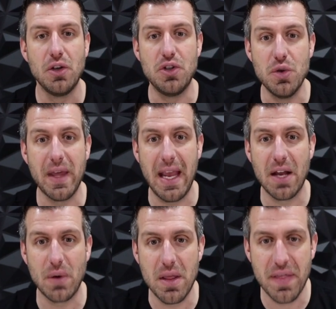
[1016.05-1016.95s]
do the
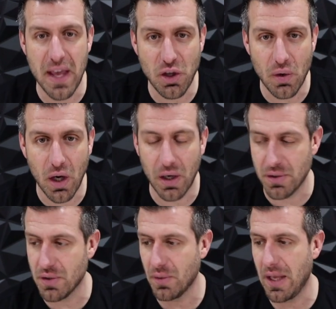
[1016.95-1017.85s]
handwritten thank you
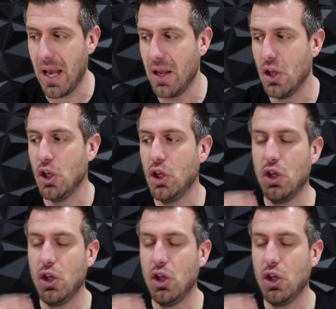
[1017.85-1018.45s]
cards, okay?